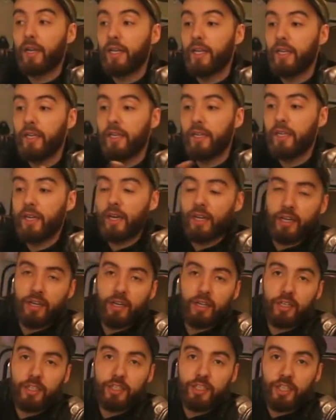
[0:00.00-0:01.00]
He got
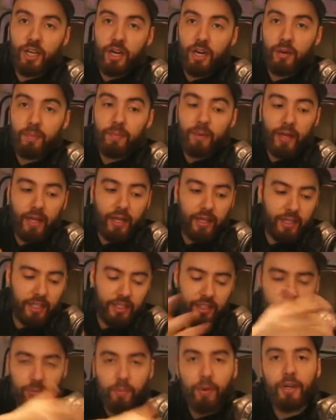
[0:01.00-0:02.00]
another job and
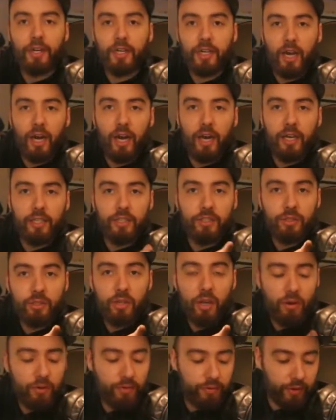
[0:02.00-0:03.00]
then some other guy took
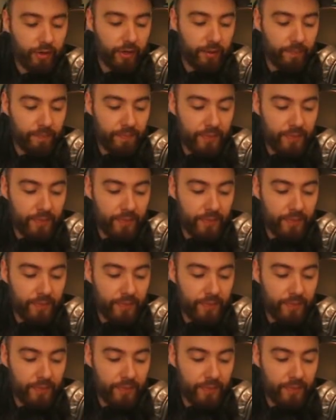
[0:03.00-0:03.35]
over.